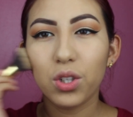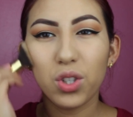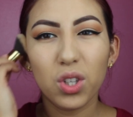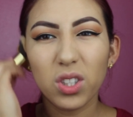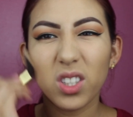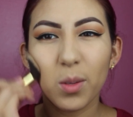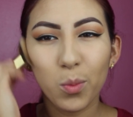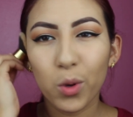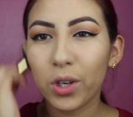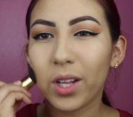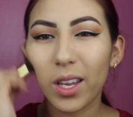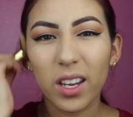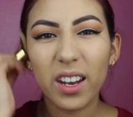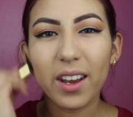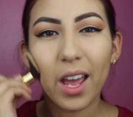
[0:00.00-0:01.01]
just a more
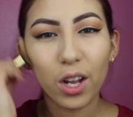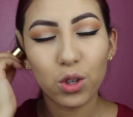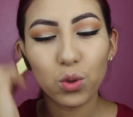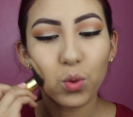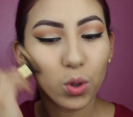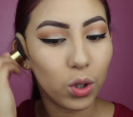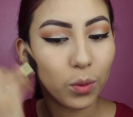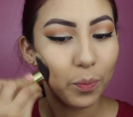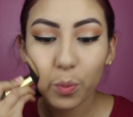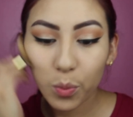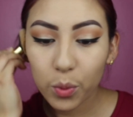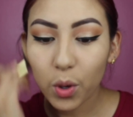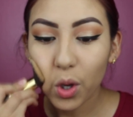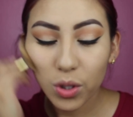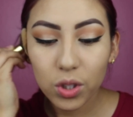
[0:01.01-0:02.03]
like natural
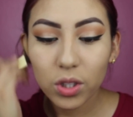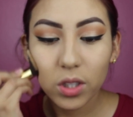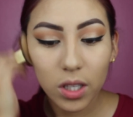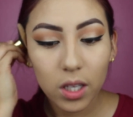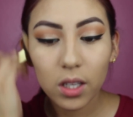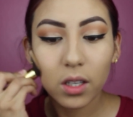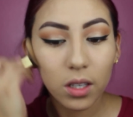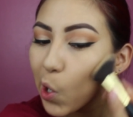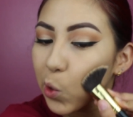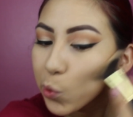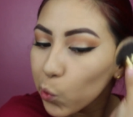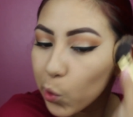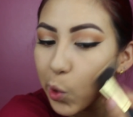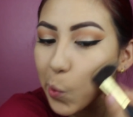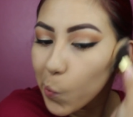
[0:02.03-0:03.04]
bronzy
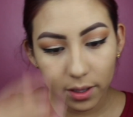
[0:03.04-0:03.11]
contour.